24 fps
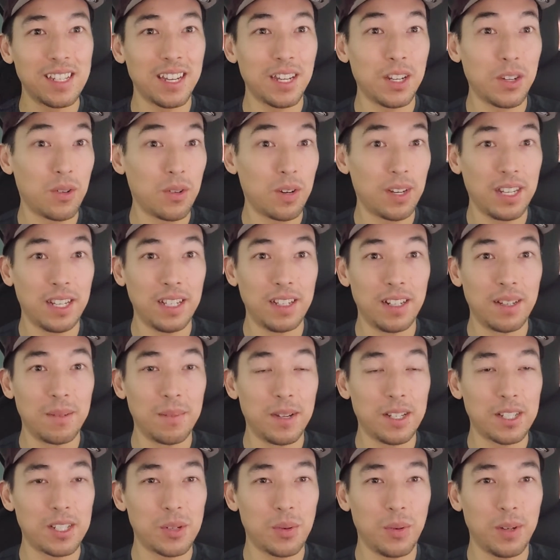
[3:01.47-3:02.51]
I agree, Elon
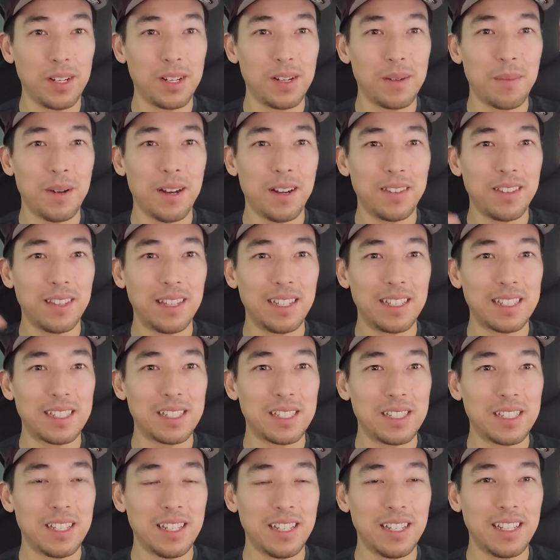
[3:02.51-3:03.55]
Musk tweeted about this.
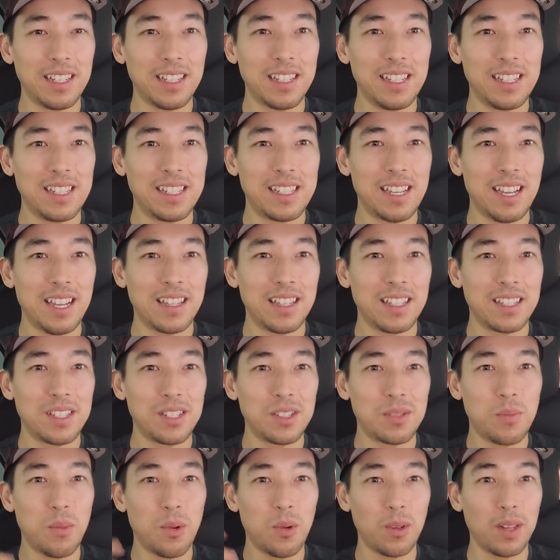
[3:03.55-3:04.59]
He said this
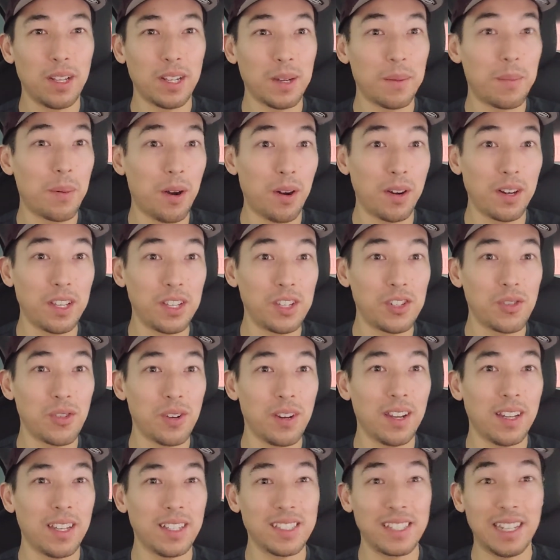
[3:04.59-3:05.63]
is more like a party
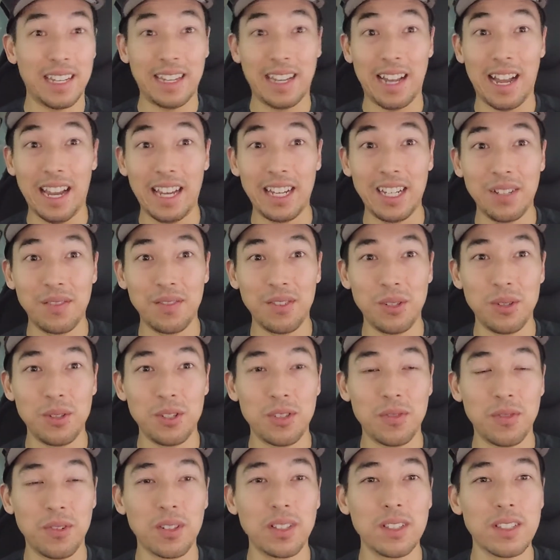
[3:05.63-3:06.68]
trick. It's like kind of
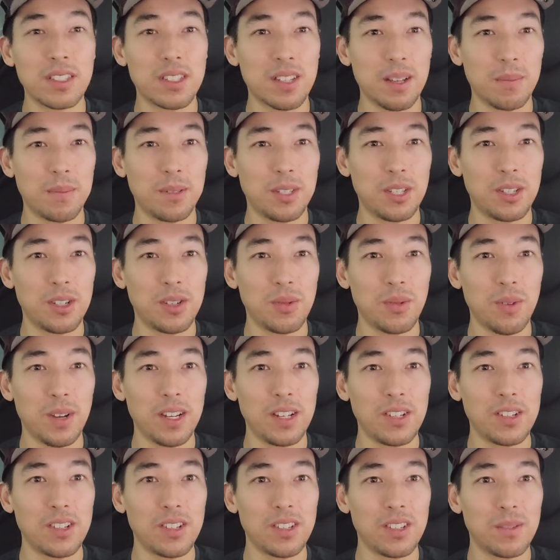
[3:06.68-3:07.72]
useful in some
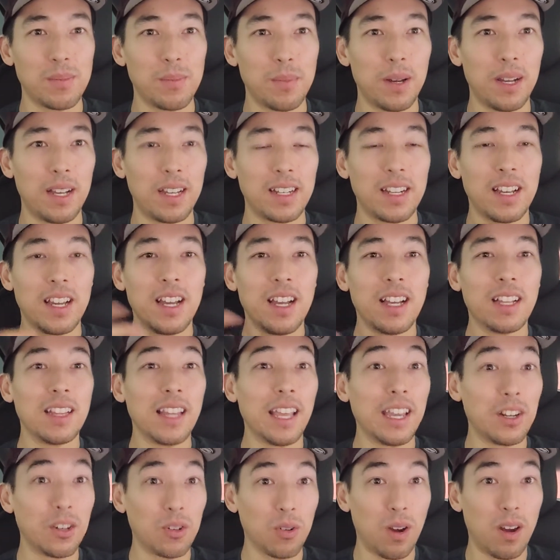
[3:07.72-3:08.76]
situations, but
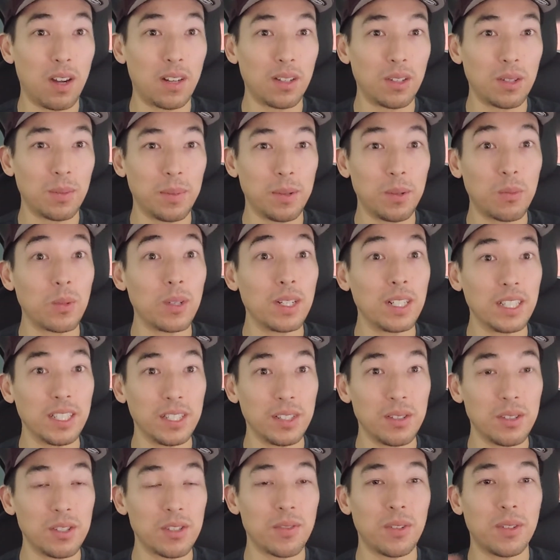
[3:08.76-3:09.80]
later on it'll be really
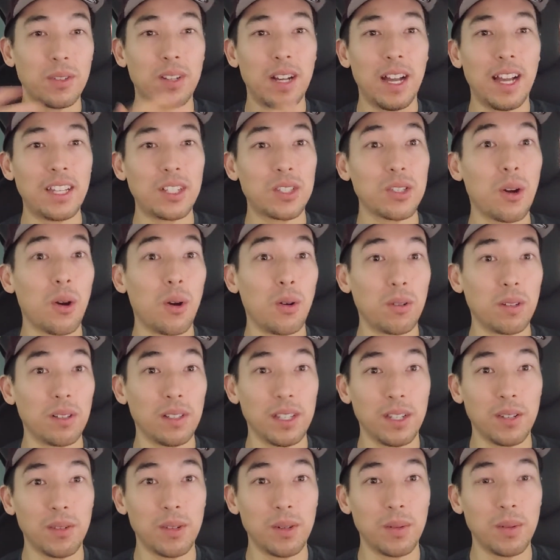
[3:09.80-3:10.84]
useful. I
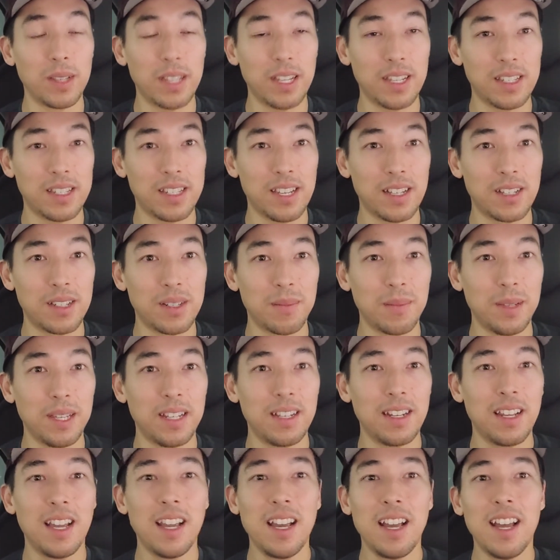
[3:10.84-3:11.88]
totally agree with that
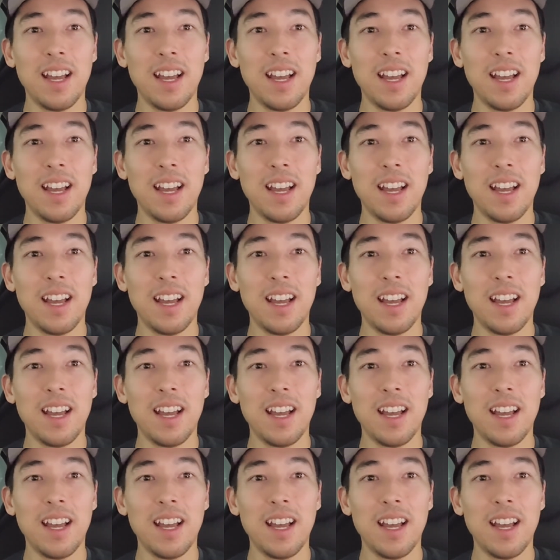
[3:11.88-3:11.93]
sentiment.